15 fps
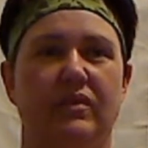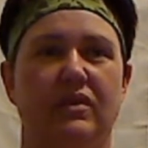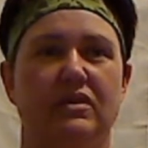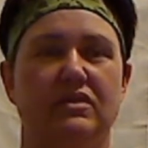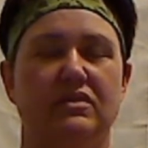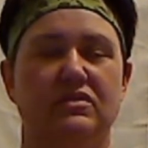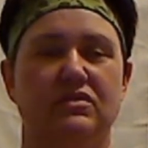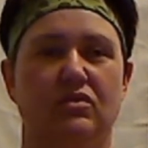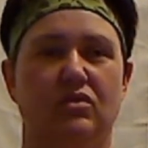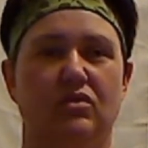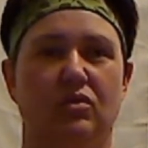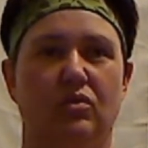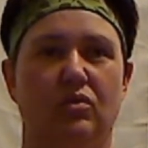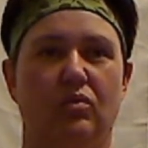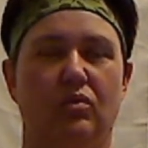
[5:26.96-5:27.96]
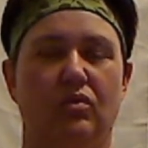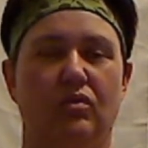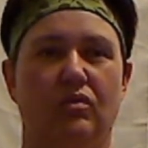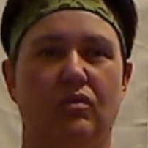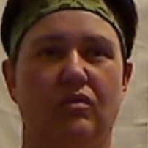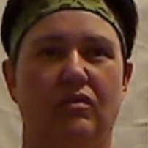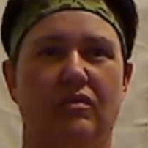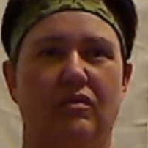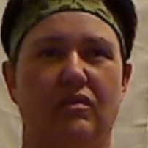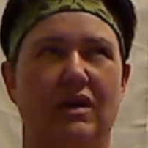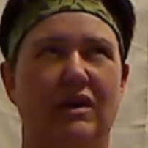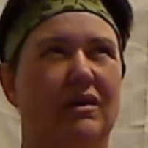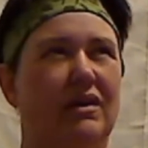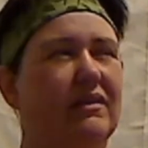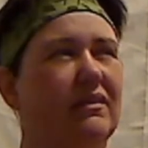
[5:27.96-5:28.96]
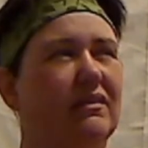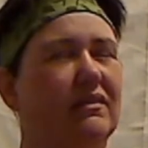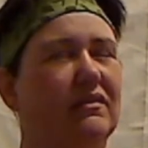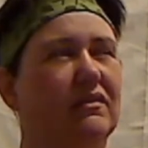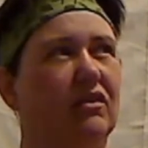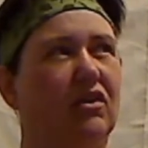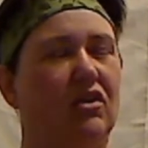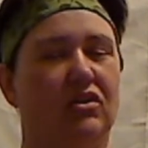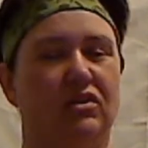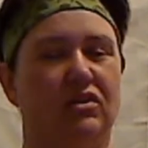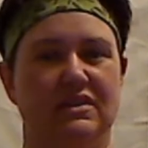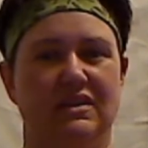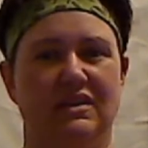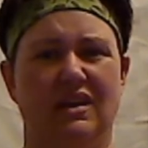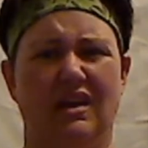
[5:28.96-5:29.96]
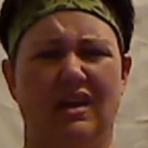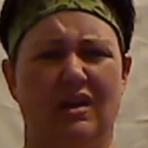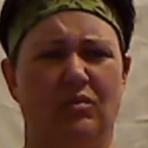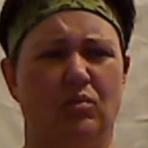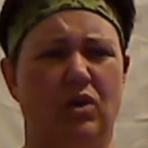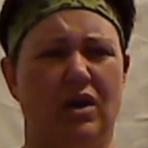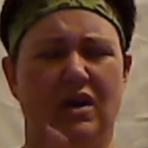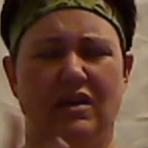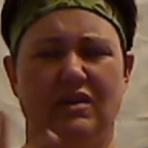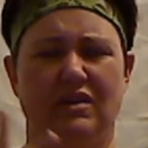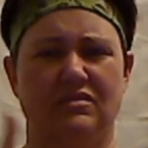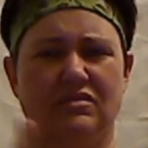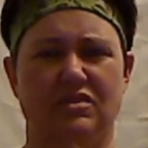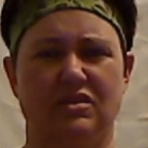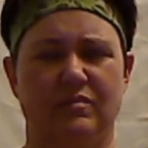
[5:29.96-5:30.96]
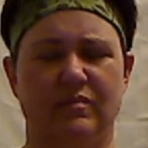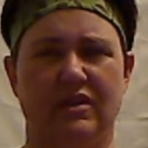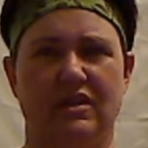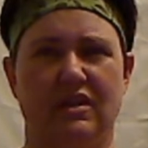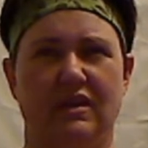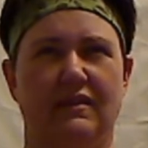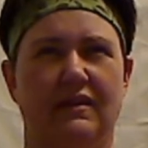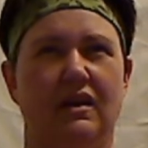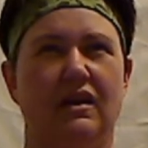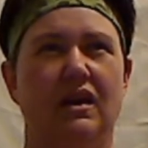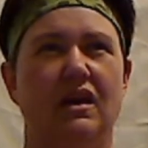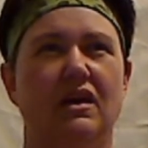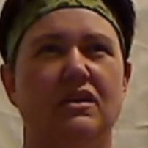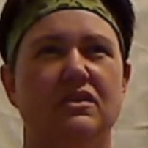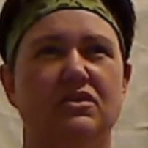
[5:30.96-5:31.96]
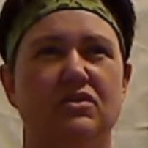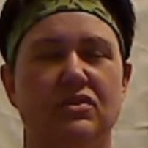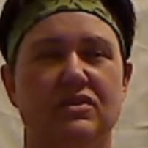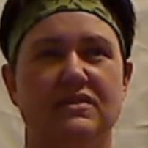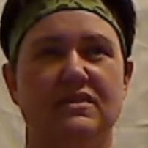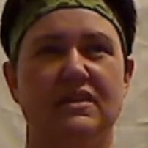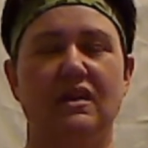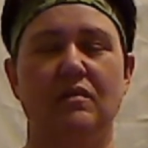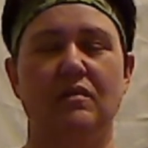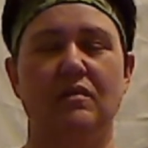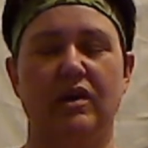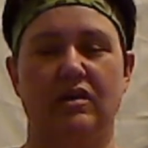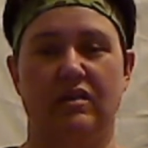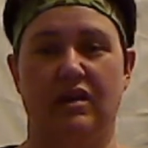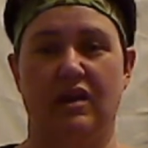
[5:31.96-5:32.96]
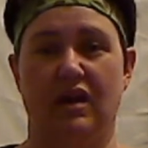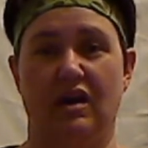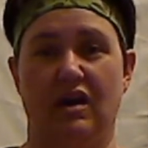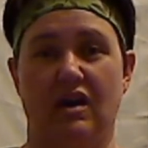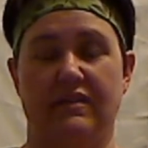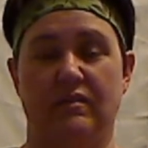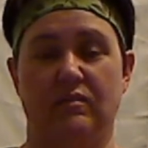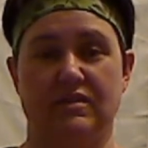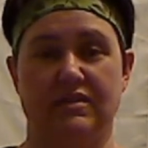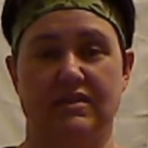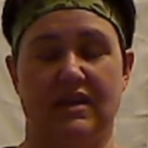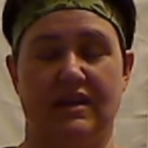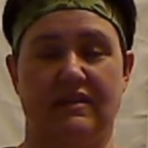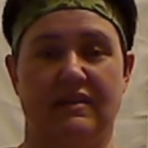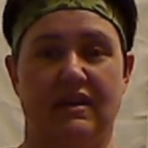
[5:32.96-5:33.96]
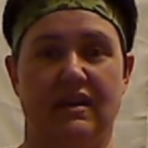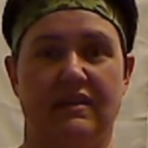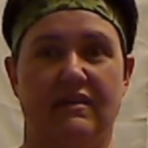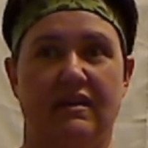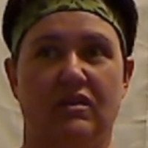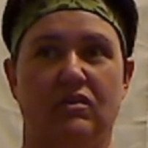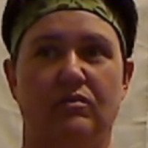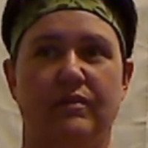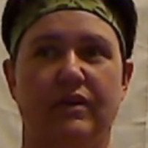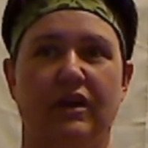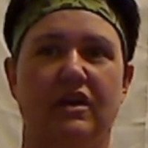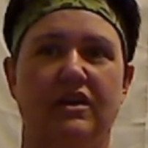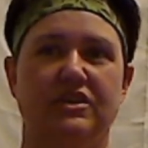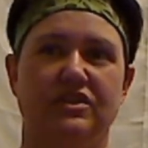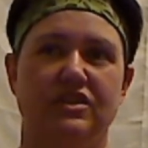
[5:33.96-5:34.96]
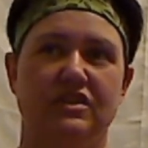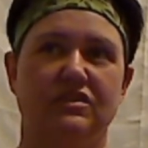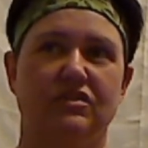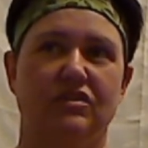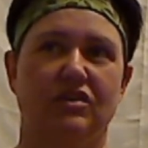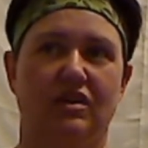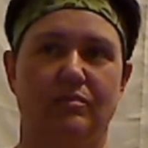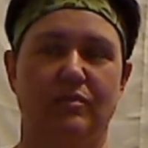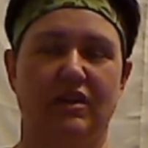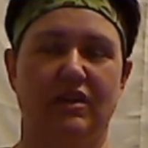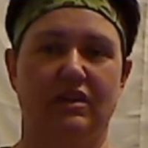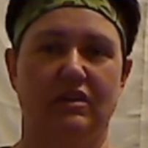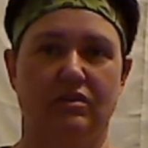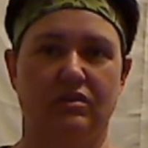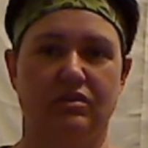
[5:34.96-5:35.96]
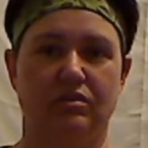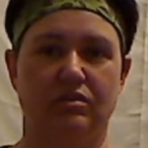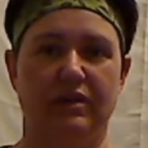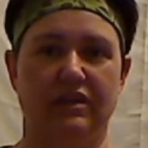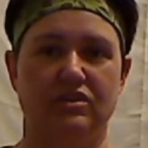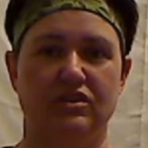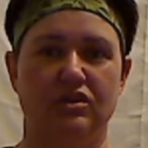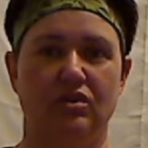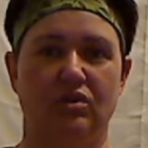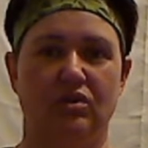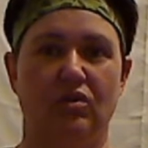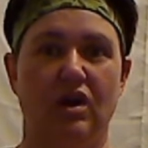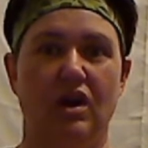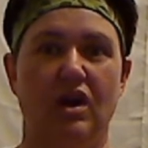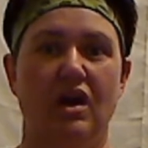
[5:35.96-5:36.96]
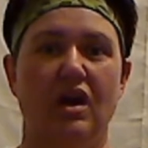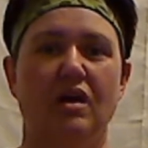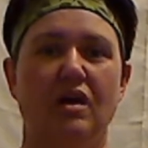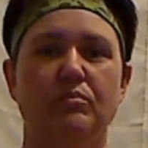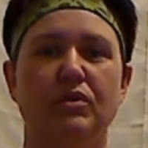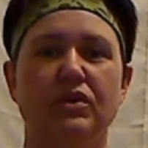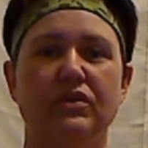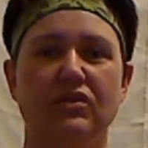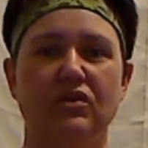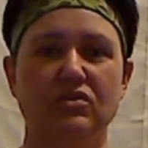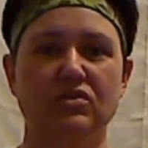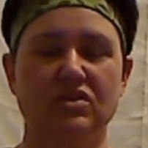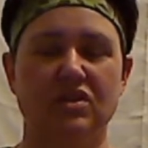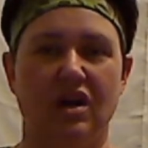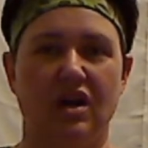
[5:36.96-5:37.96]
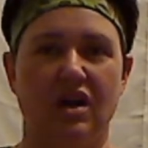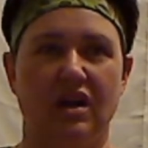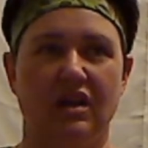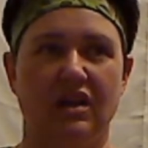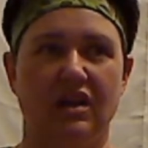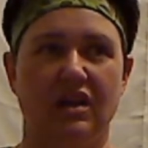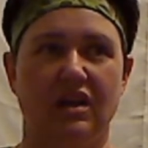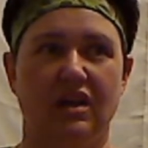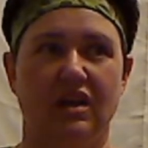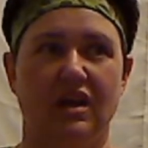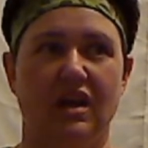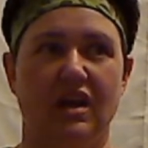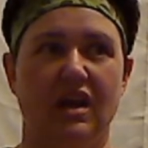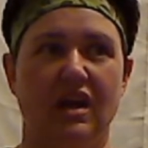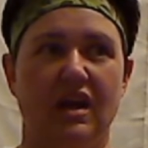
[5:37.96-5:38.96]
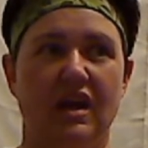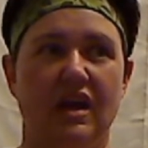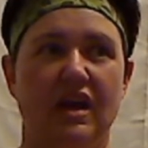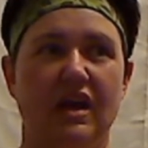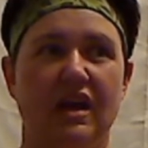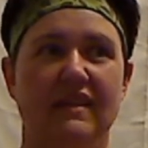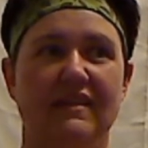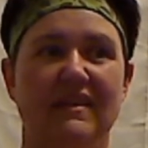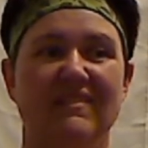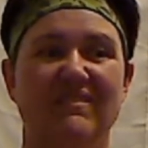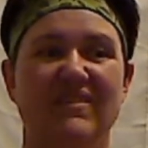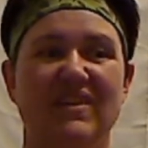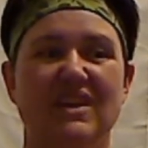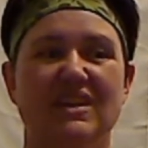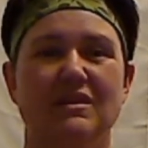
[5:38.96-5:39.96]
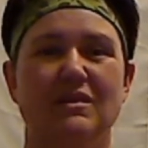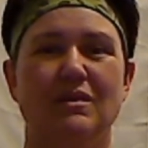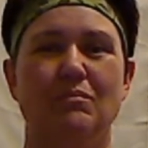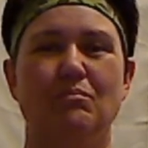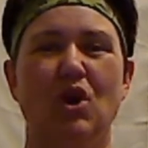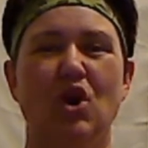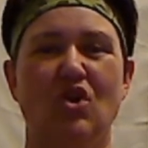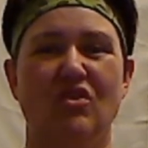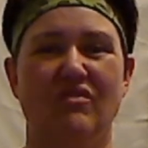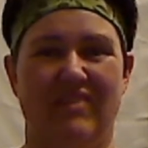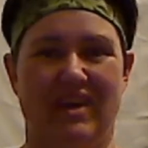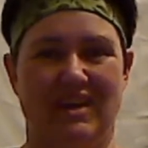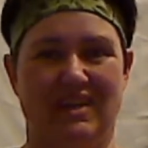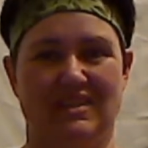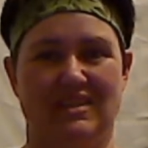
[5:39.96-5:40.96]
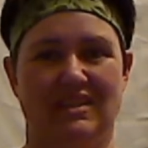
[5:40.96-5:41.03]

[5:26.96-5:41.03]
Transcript: So that, I think they're called DKNYs or something like that. So the second pair that I got that was like that, I thought, oh my gosh, these are going to be a little too big too. Put those on, and they fit perfect.